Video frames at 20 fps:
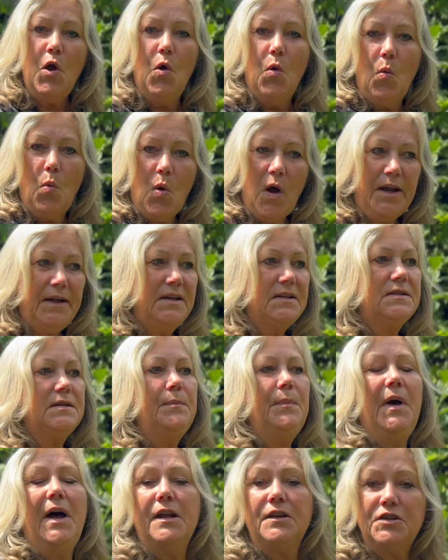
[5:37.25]
One is a
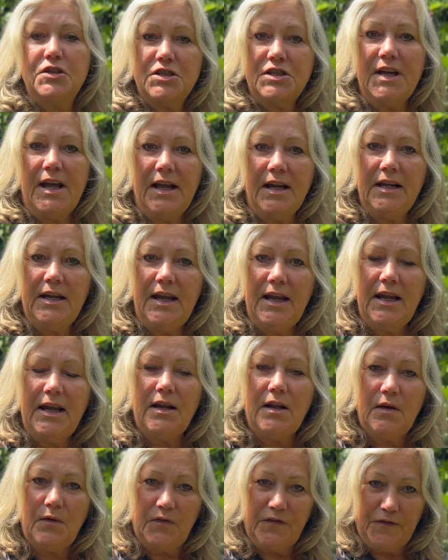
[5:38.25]
punch
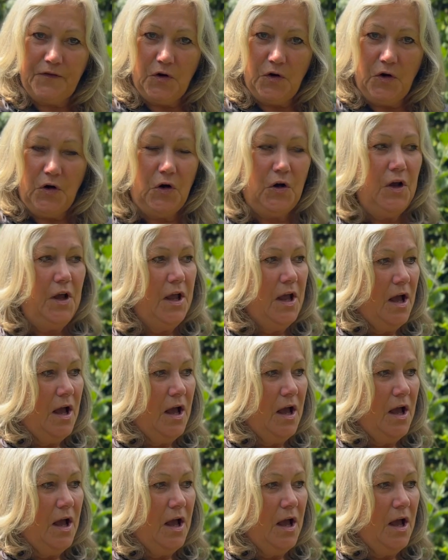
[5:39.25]
technique for